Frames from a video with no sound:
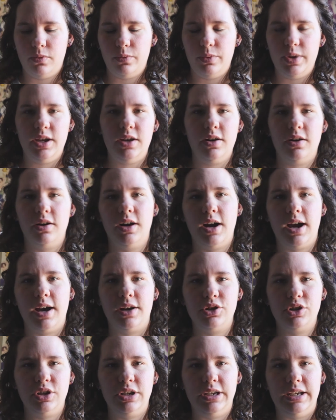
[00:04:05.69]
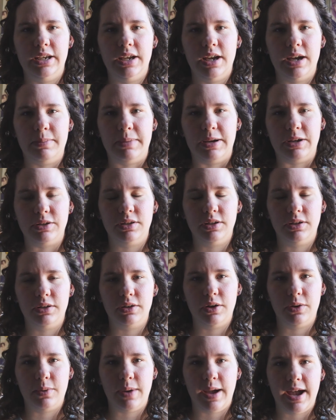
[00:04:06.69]
We are actually about to
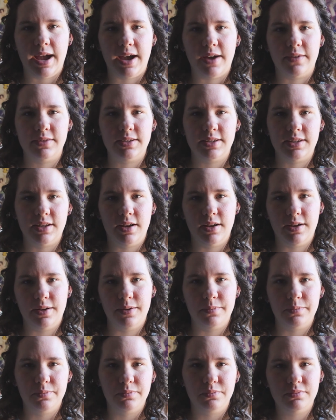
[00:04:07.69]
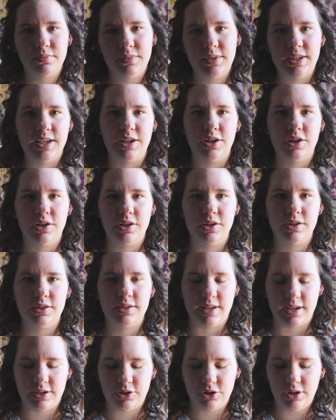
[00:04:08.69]
go have some
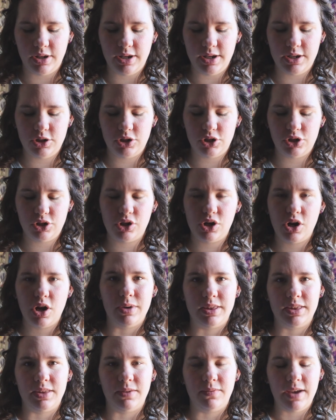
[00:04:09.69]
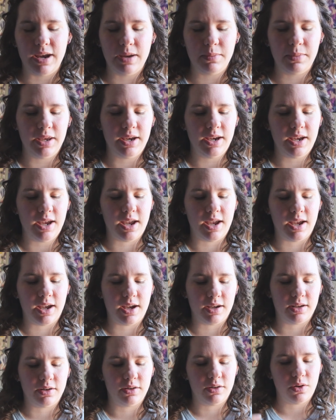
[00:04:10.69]
dinner/lunch with the family,
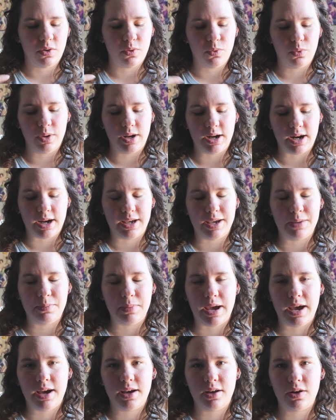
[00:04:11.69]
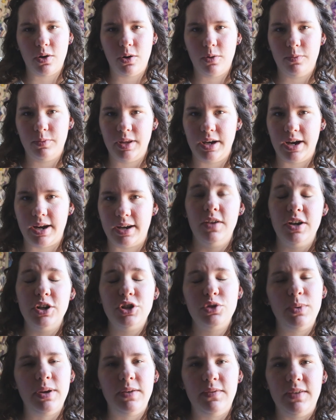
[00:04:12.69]
and when I get back, hopefully I
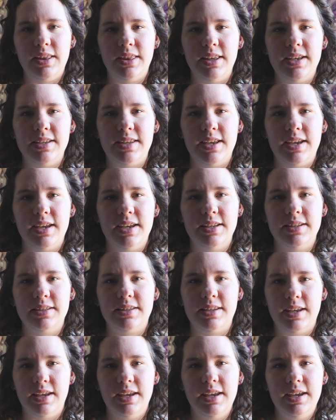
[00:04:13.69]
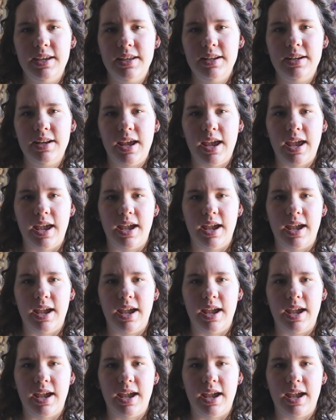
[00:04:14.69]
finish weaving these ends in,